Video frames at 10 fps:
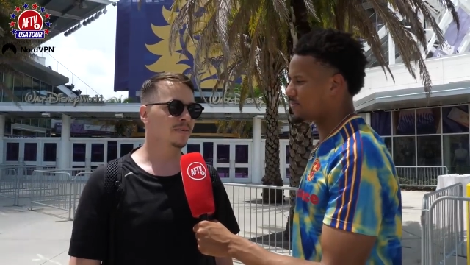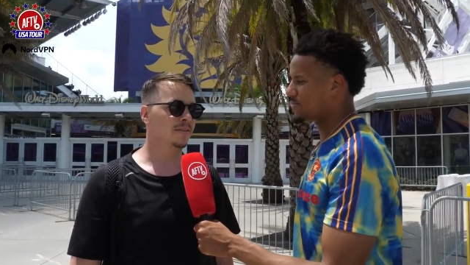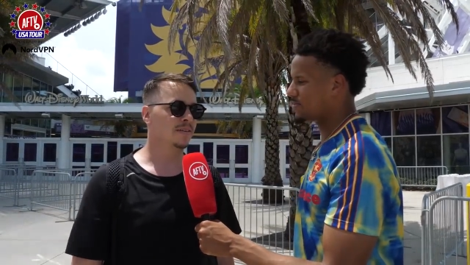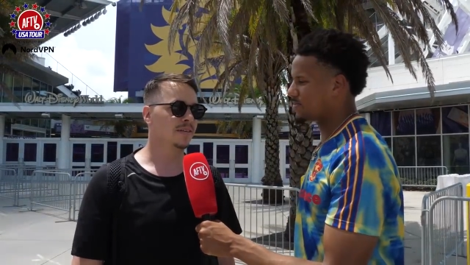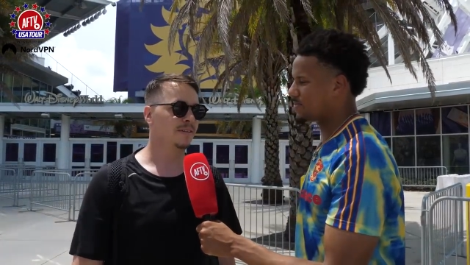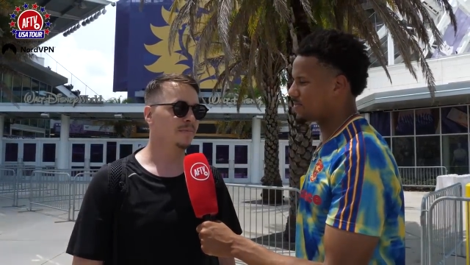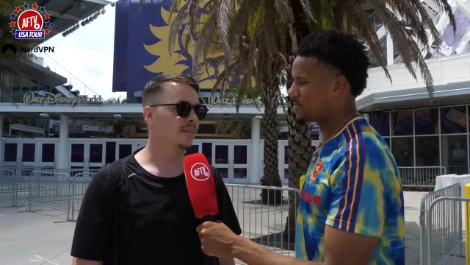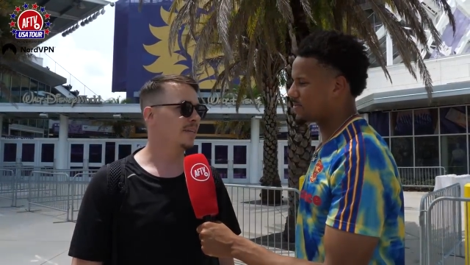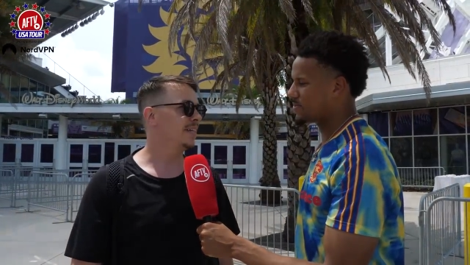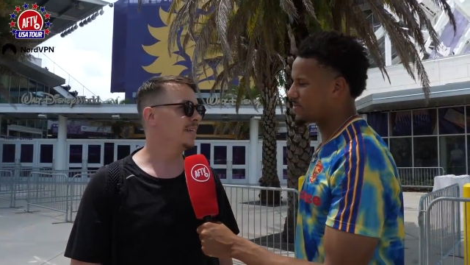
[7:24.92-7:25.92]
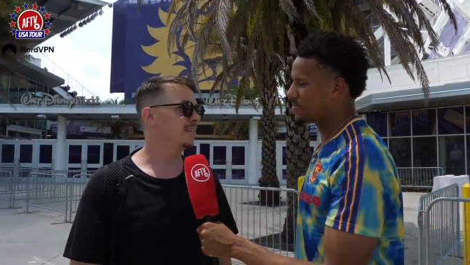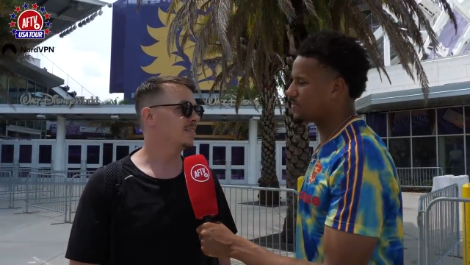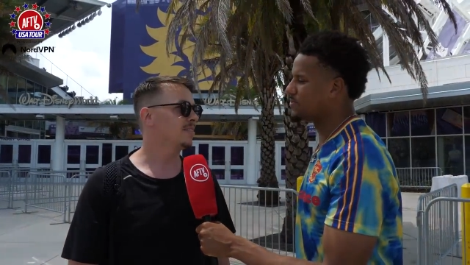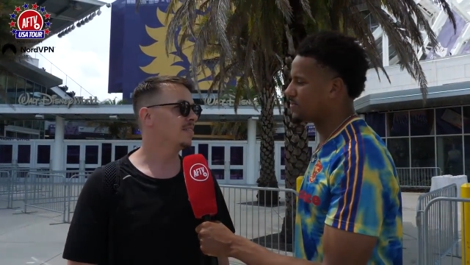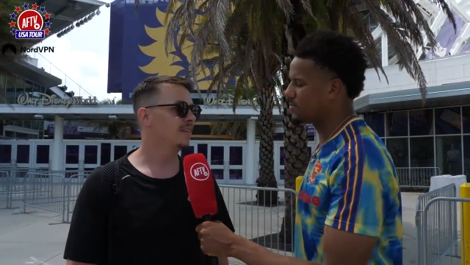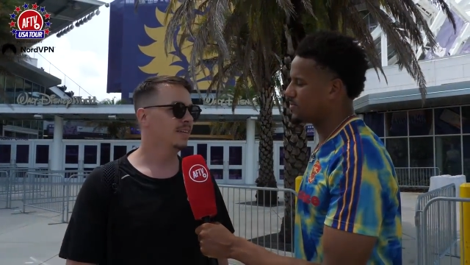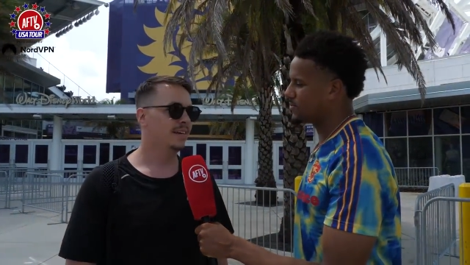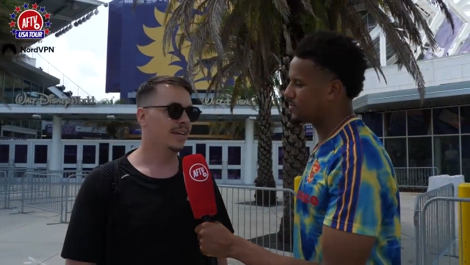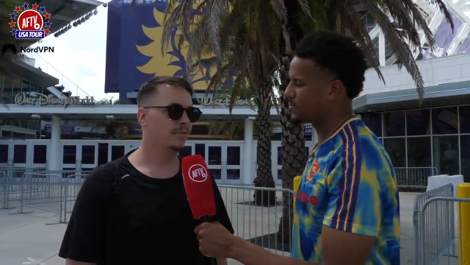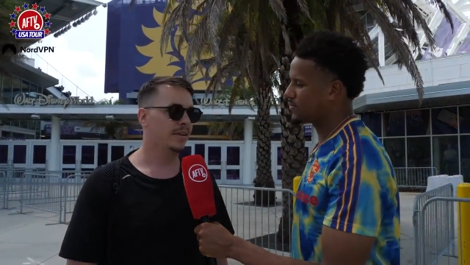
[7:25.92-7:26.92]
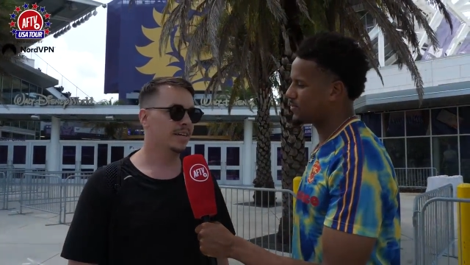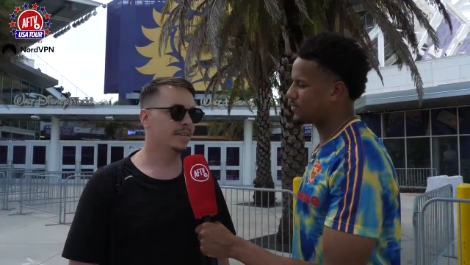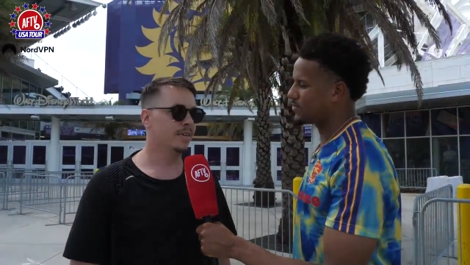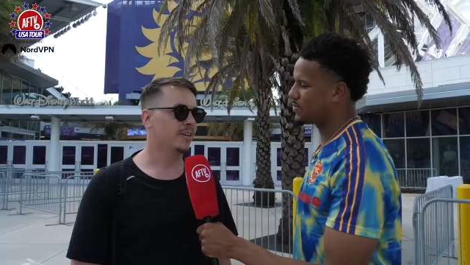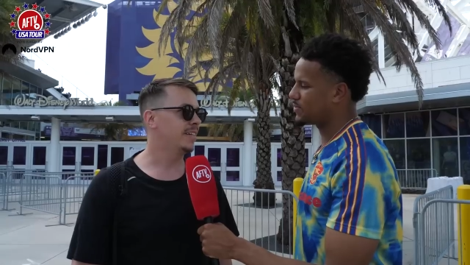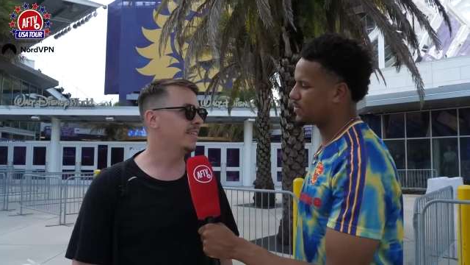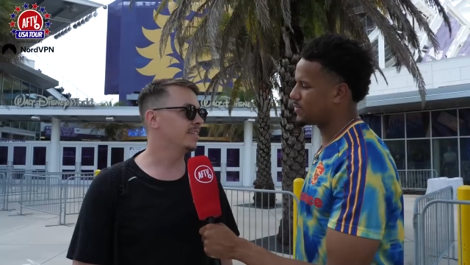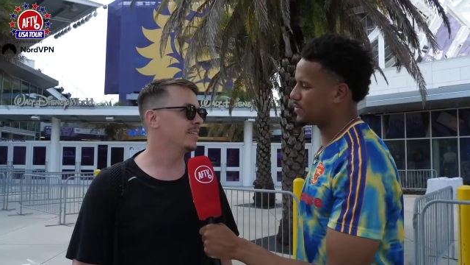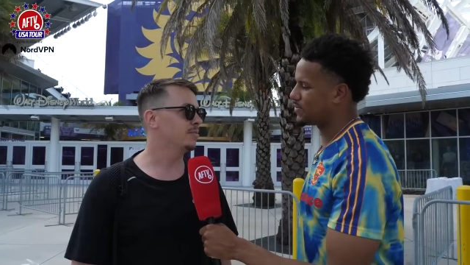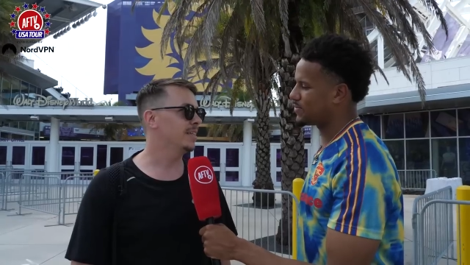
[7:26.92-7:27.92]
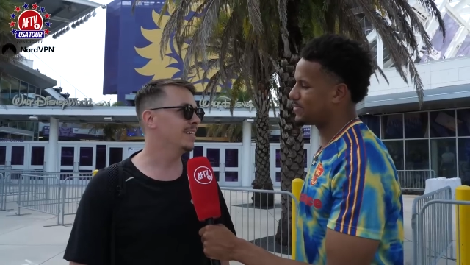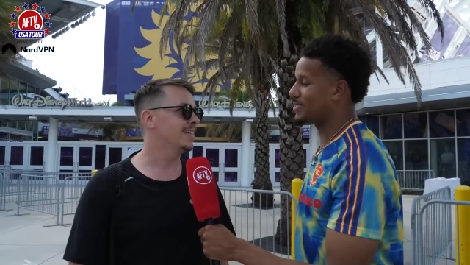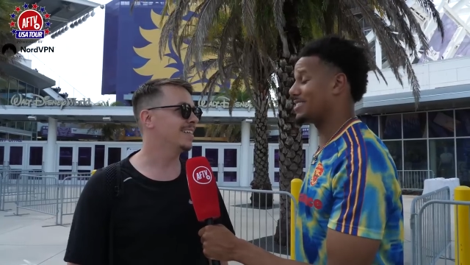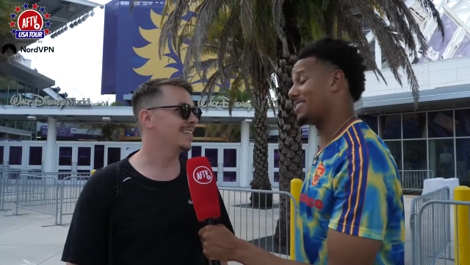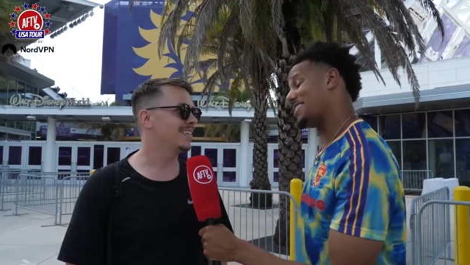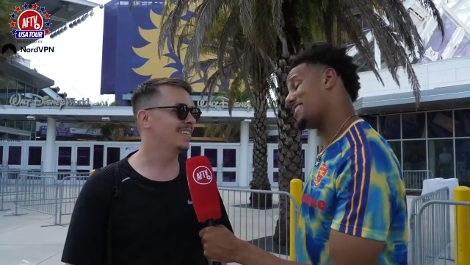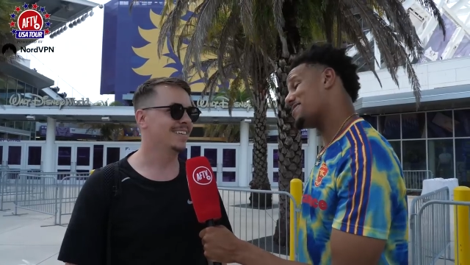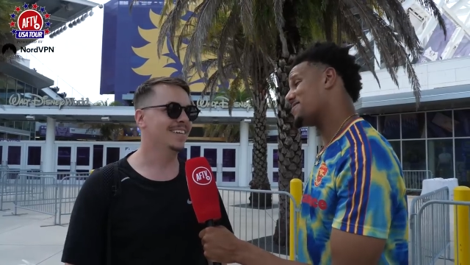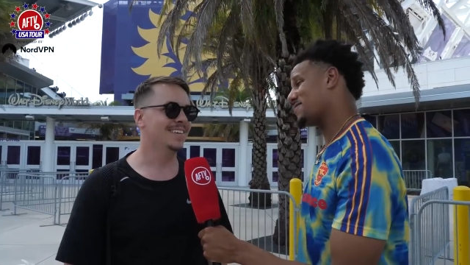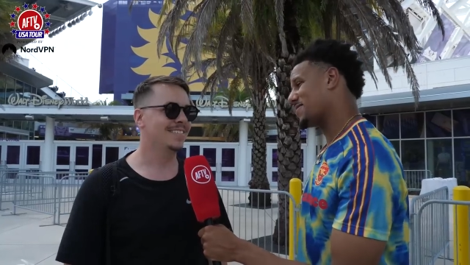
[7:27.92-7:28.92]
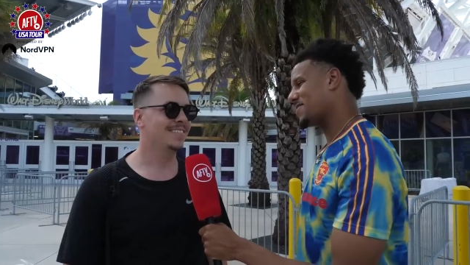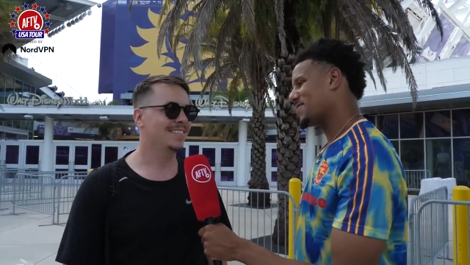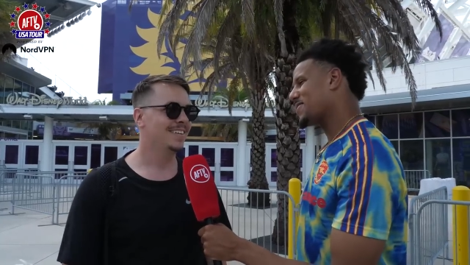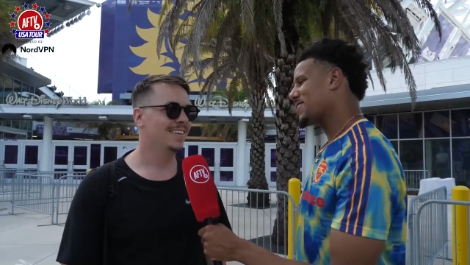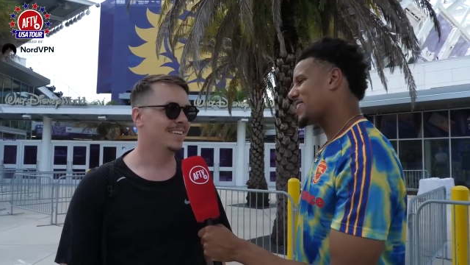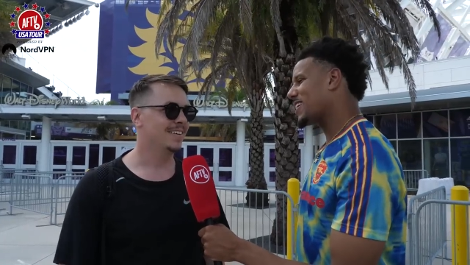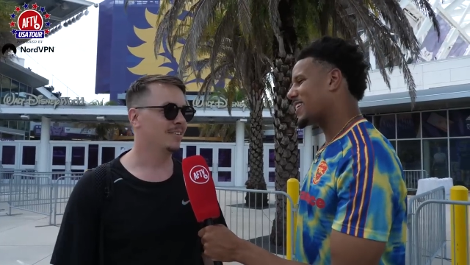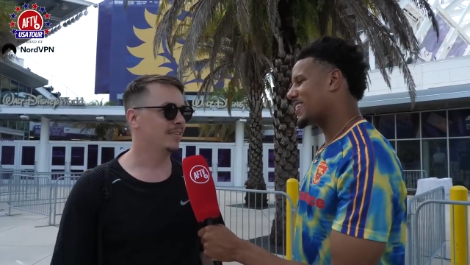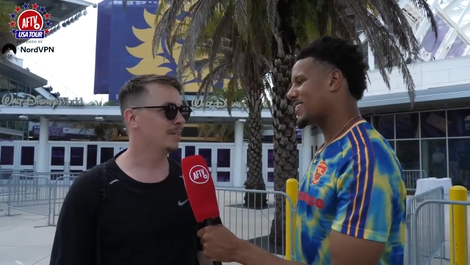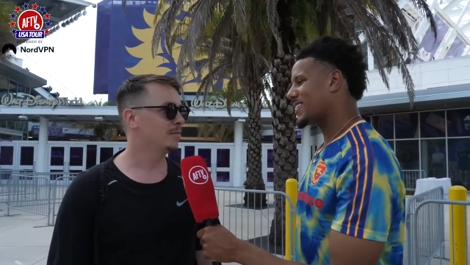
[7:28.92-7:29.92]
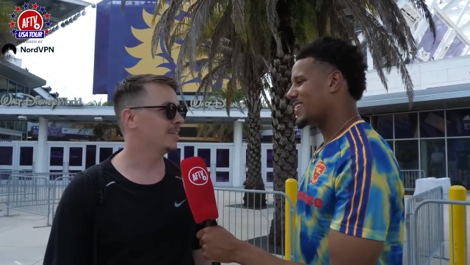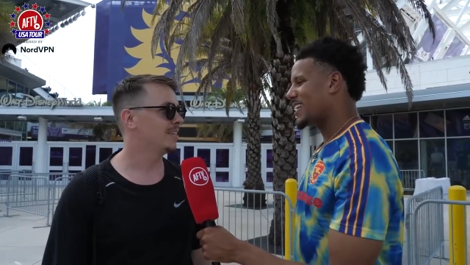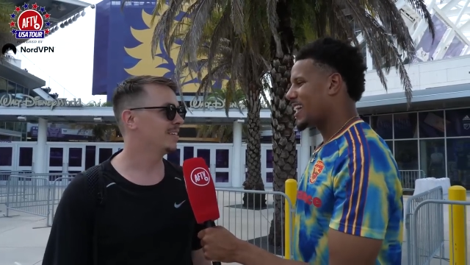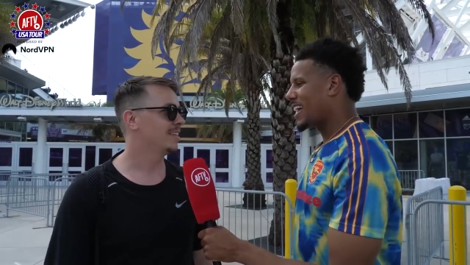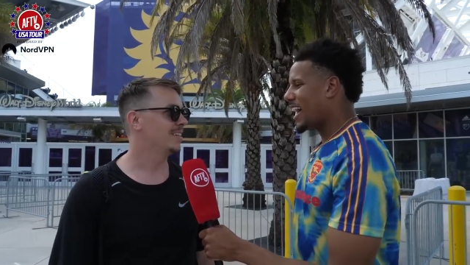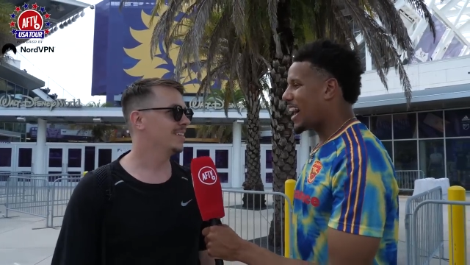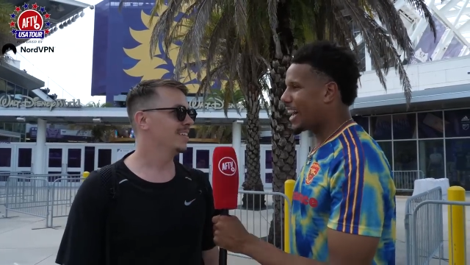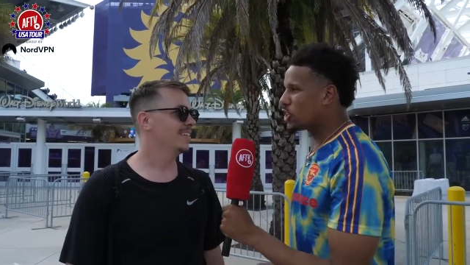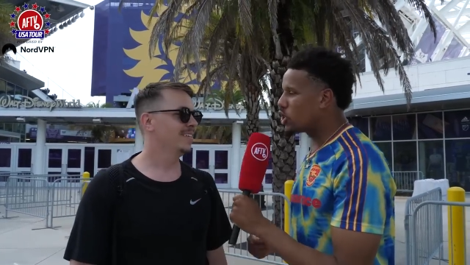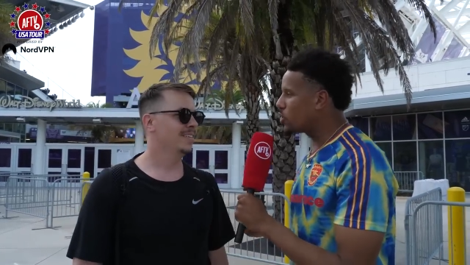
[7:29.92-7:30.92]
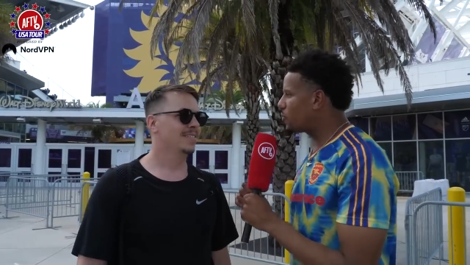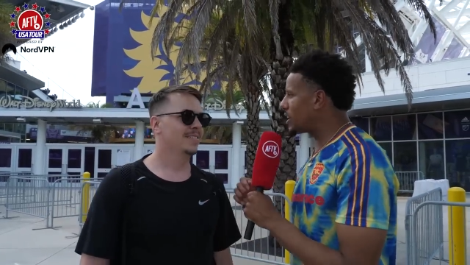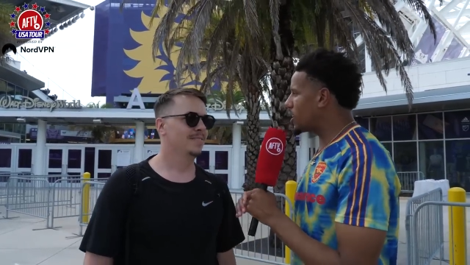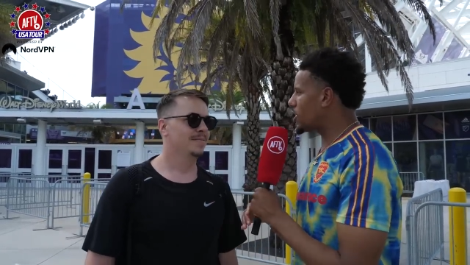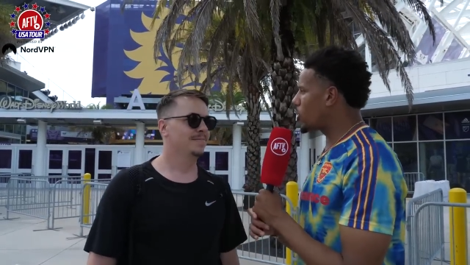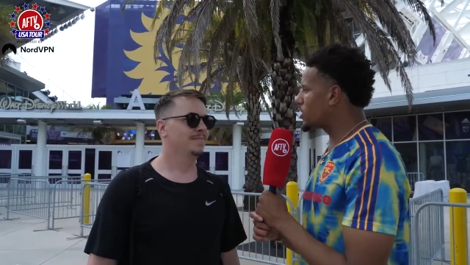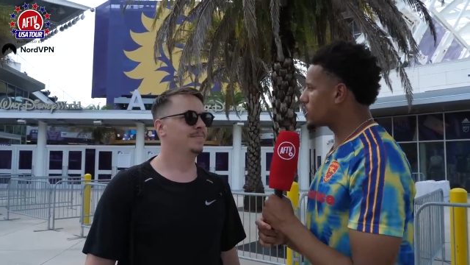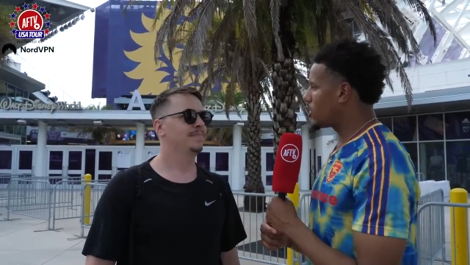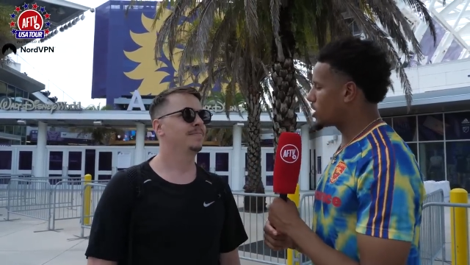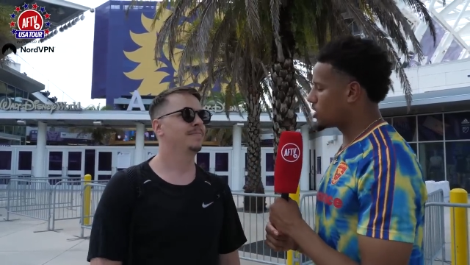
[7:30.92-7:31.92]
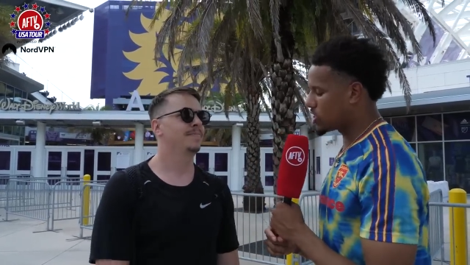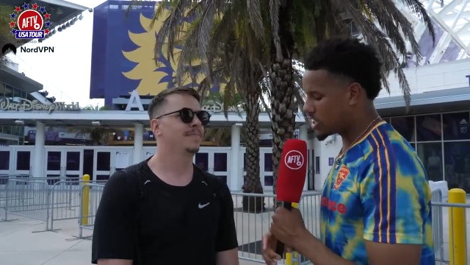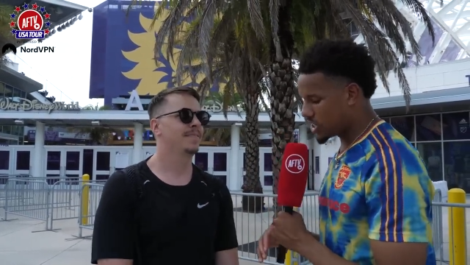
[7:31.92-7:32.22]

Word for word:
Speaker 1: or uh, Martinelli. So, mm. and we got Marquinhos as well, and that's yeah. yeah another great opportunity.
Speaker 2: Okay, do you think Ole- Alexander